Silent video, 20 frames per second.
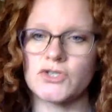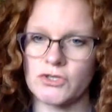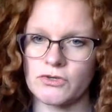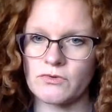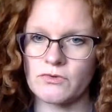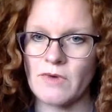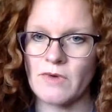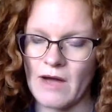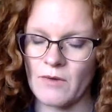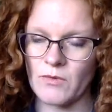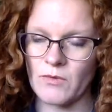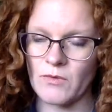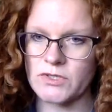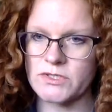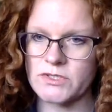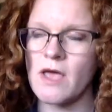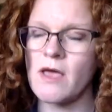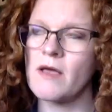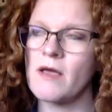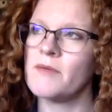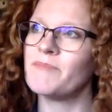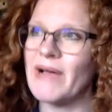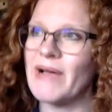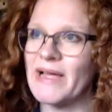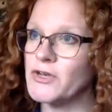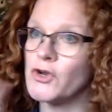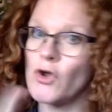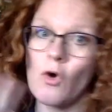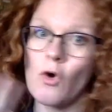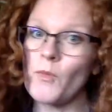two hours, but
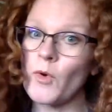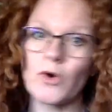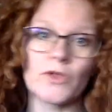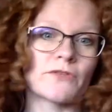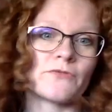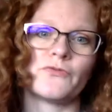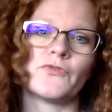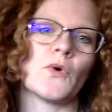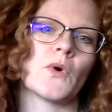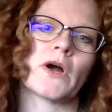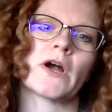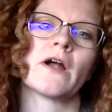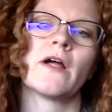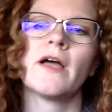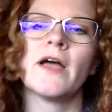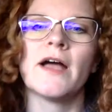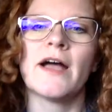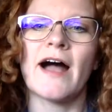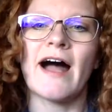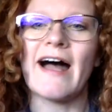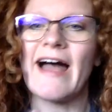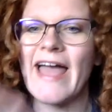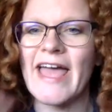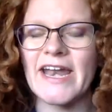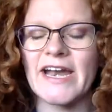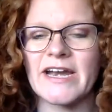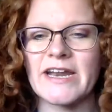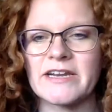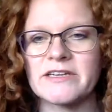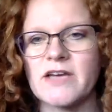no more than four uh, at
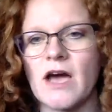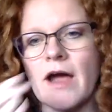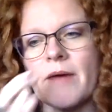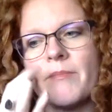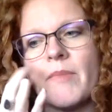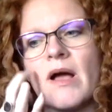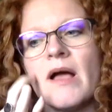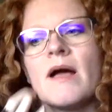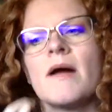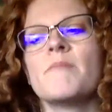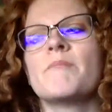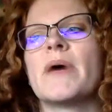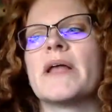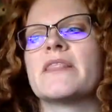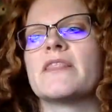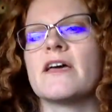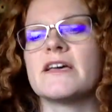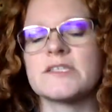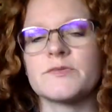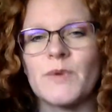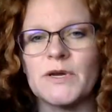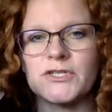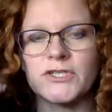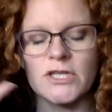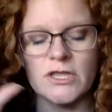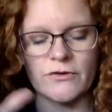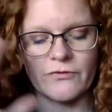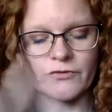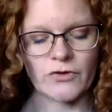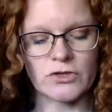any time. But especially
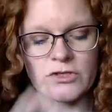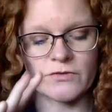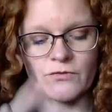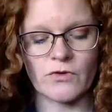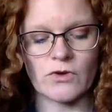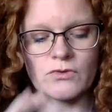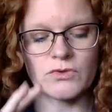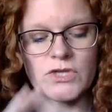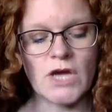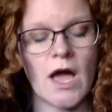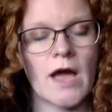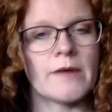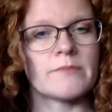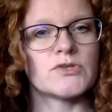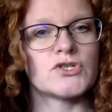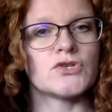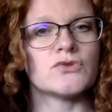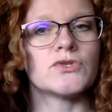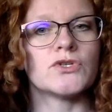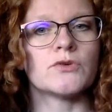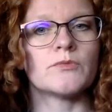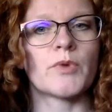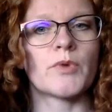the first few times you do